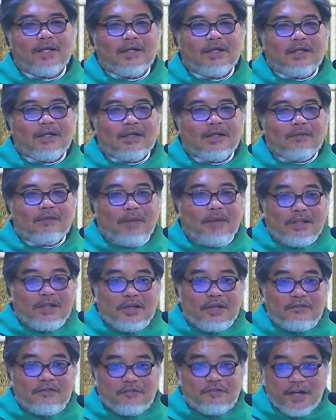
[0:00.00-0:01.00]
My dear
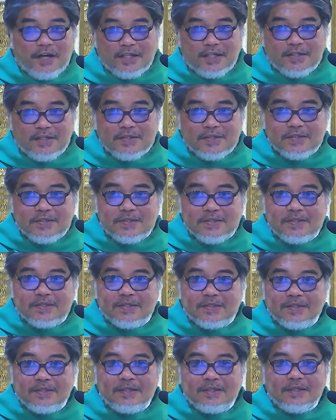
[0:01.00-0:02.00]
friends,
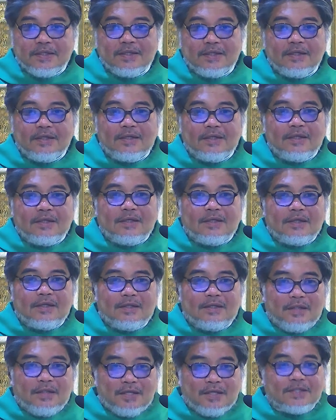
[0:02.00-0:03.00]

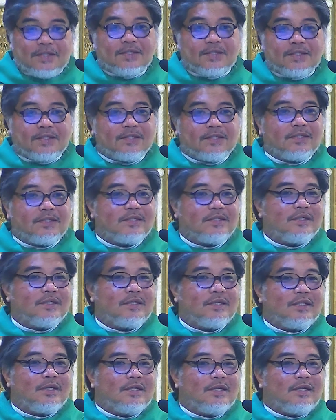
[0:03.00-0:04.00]
this
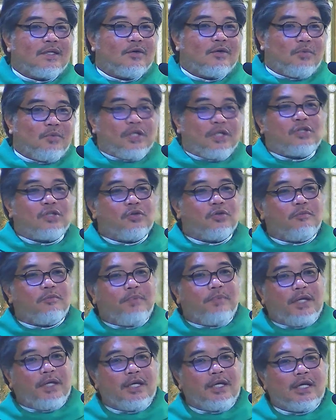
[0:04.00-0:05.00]
we should
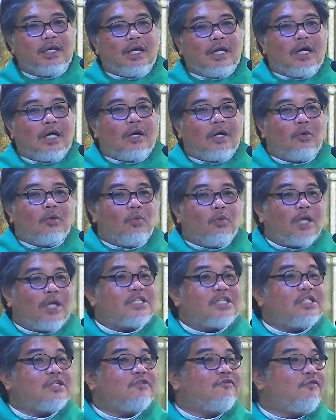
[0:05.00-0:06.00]
be
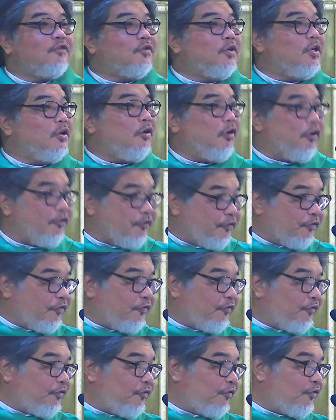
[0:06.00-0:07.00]
watchful of.
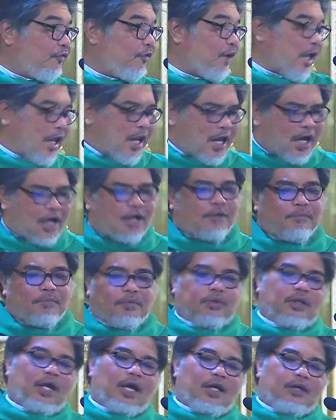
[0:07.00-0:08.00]
Kailangan po
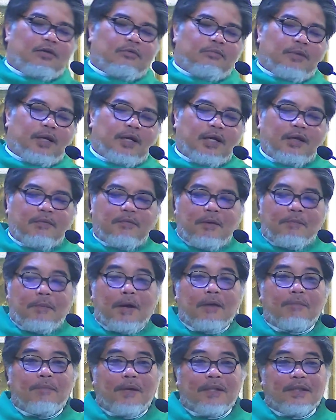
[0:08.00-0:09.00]
tayong maging
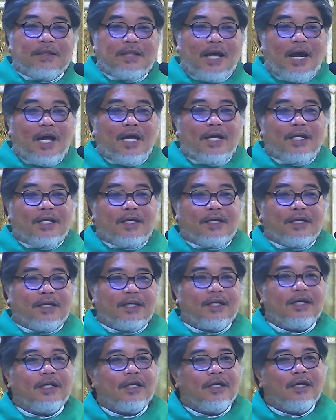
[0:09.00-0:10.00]
mapagbantay.
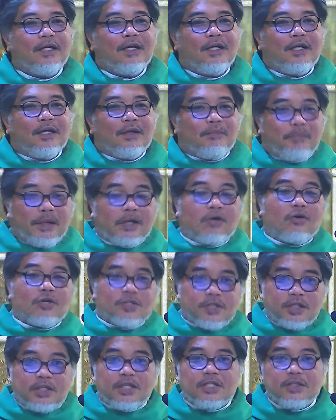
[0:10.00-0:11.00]
Because it
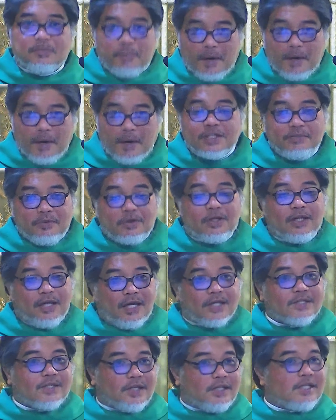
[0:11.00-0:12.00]
is possible, yes,
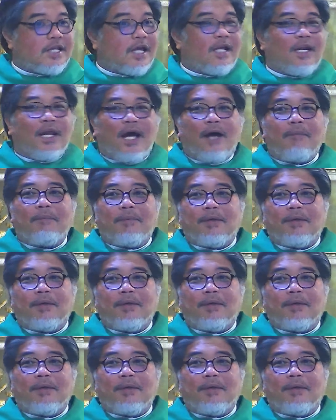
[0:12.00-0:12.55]
it can happen,